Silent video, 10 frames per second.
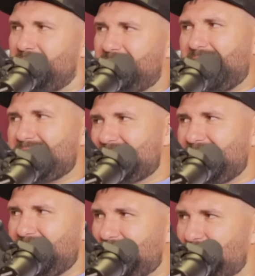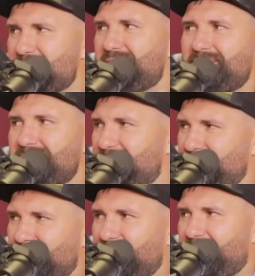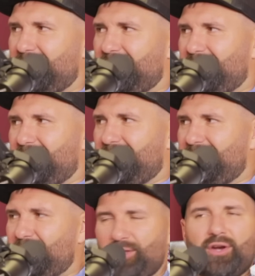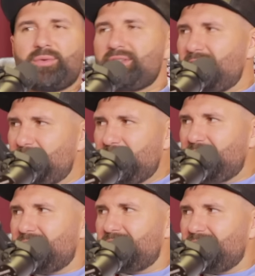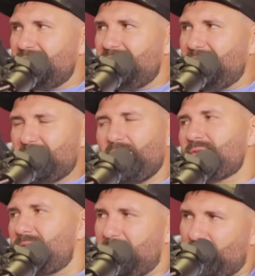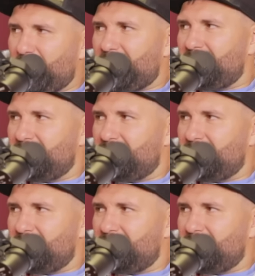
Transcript: Tennessee was. You thought it was going to be a. I thought it was going to be a win.